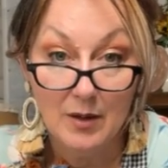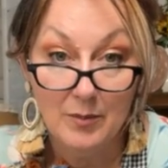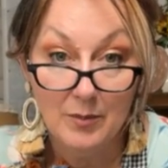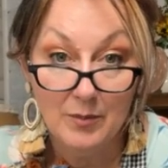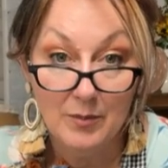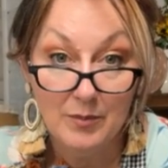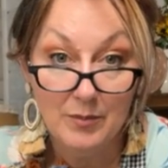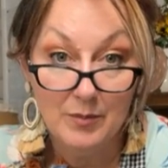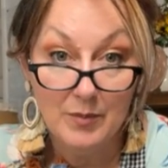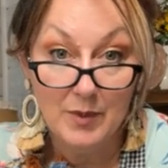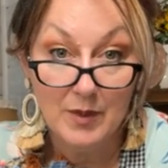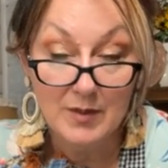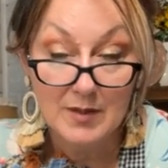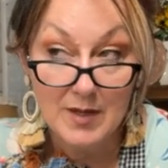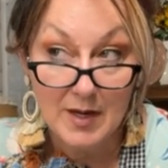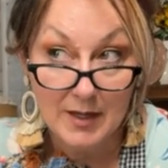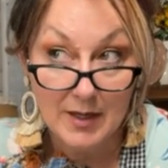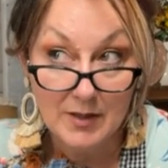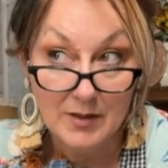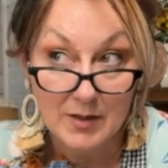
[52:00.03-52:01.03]
on a
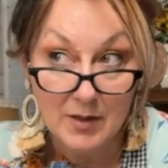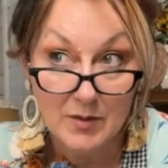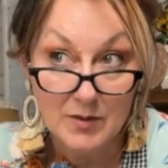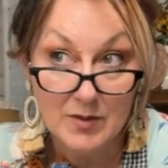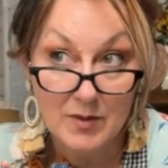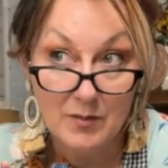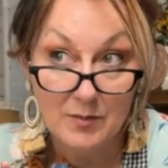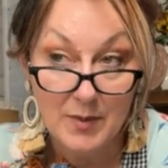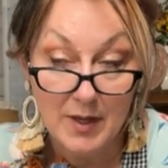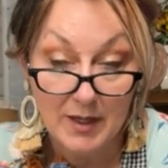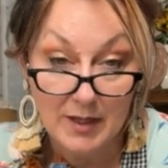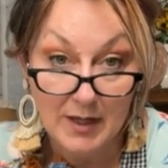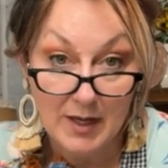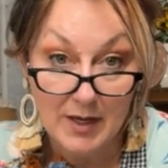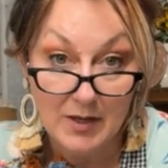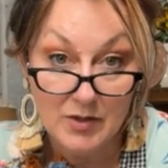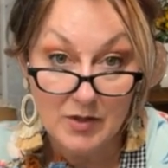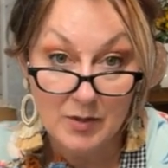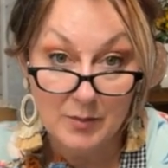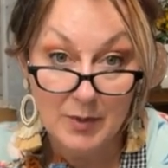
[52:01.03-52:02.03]
second dose of
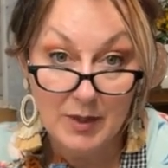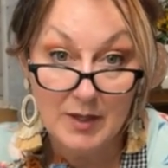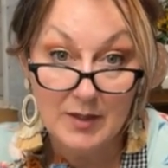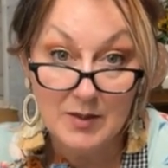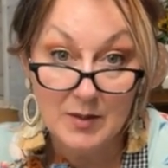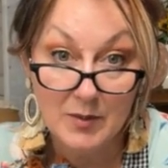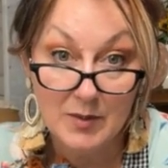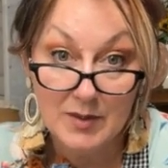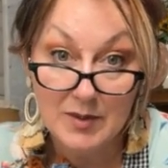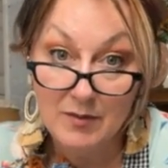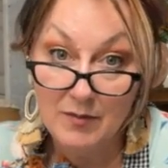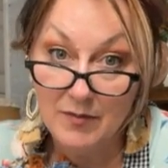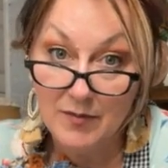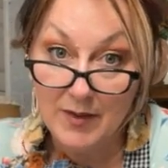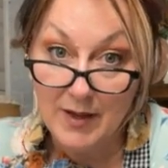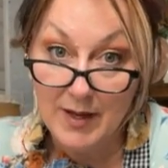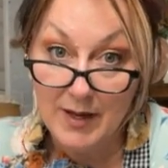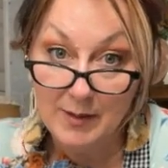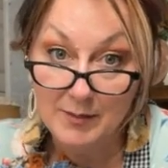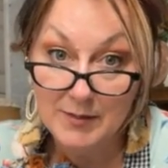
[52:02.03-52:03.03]
medication because it was
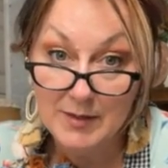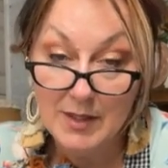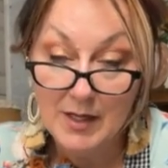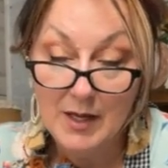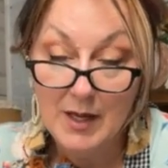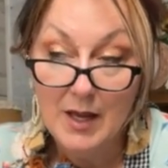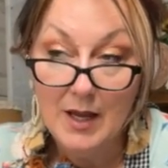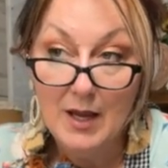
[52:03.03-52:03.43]
inflamed.